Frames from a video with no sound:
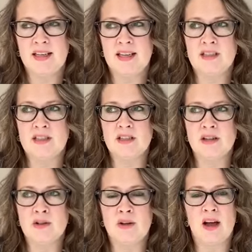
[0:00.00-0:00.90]
And
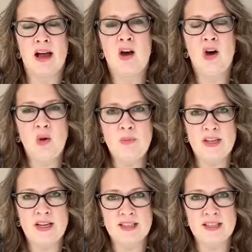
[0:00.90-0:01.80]
so I hope
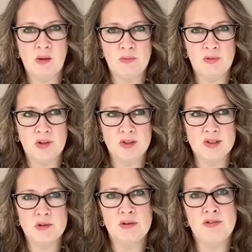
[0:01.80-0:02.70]
that it's helpful
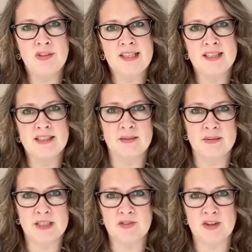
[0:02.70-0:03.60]
to reflect on some
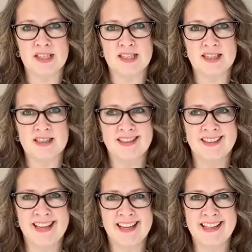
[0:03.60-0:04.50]
of these phrases,
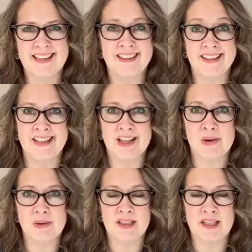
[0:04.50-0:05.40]
like let
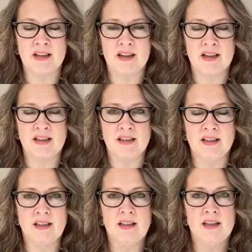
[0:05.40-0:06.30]
go and let God.
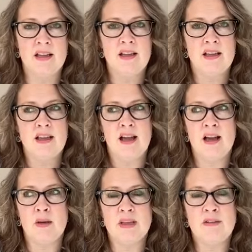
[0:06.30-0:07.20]

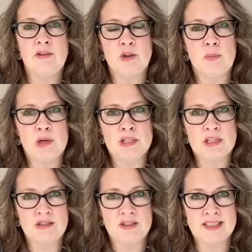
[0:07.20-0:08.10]
If you're the person
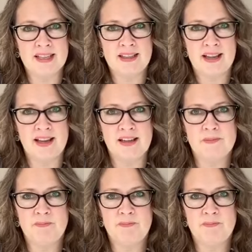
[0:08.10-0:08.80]
who said that,